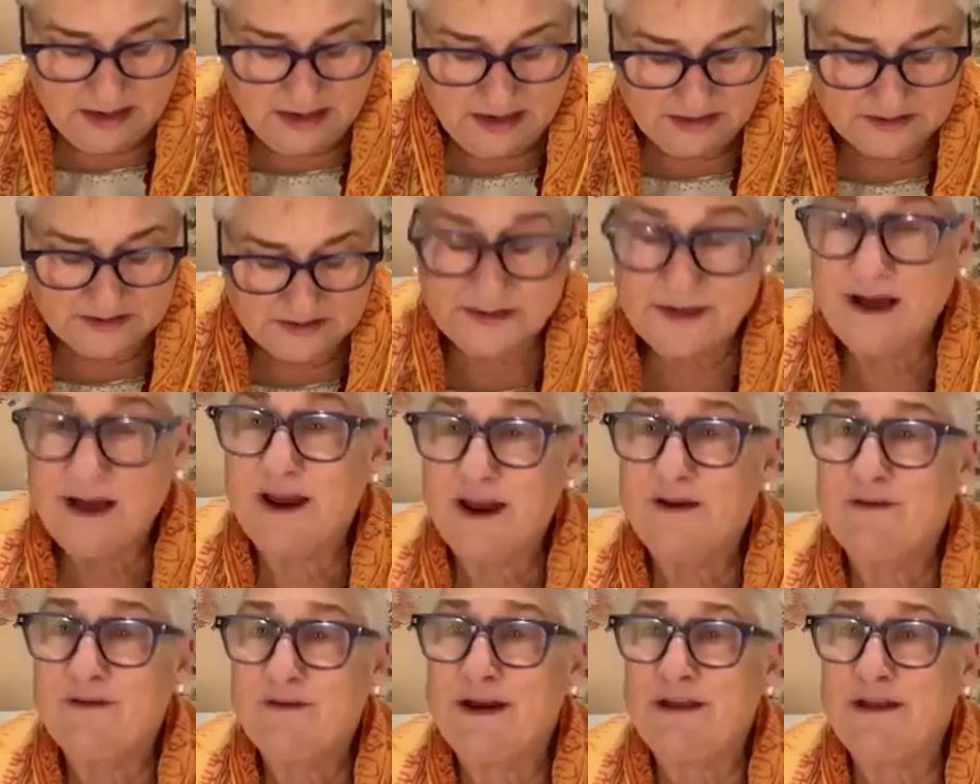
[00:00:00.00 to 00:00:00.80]
It's
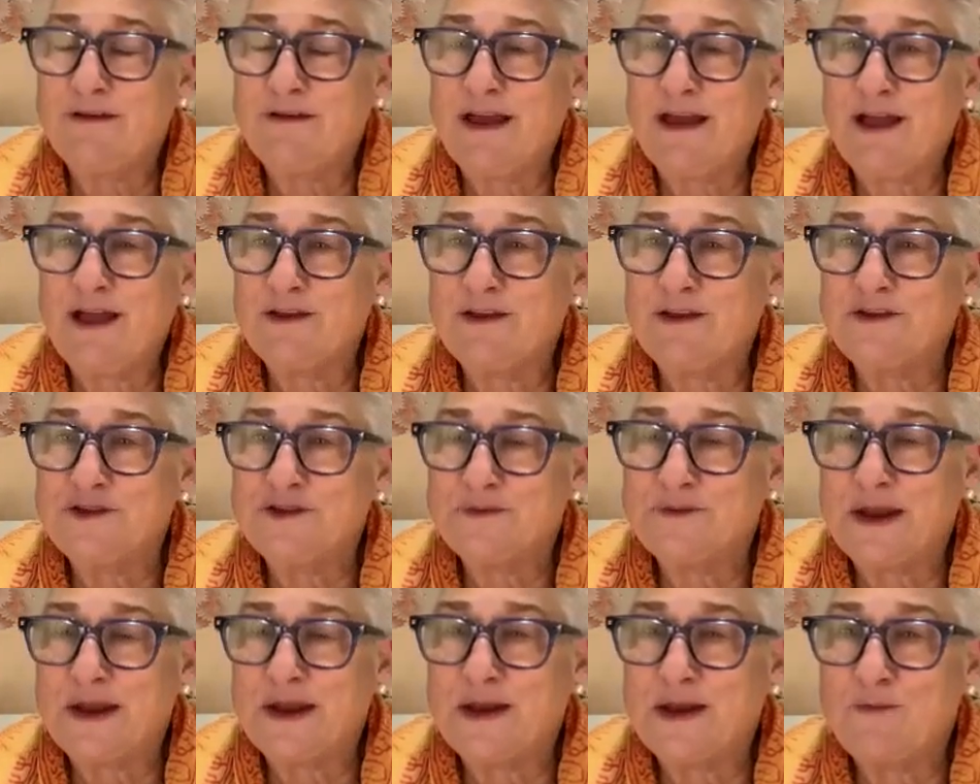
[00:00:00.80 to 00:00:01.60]
not of any value
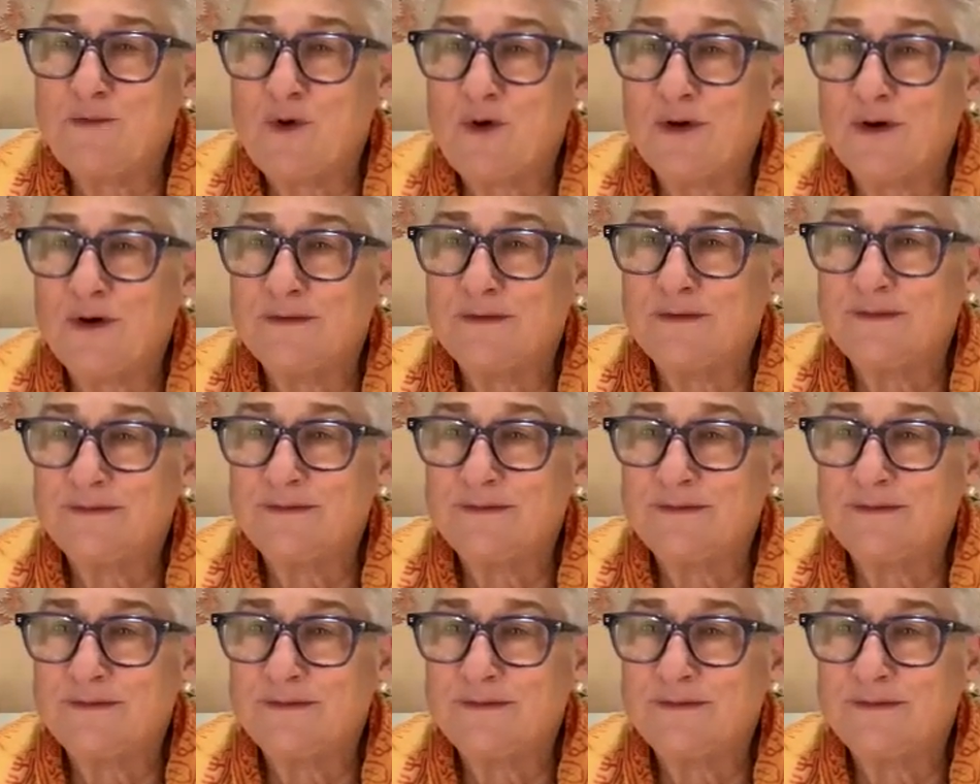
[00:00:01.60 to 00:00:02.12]
to me anymore.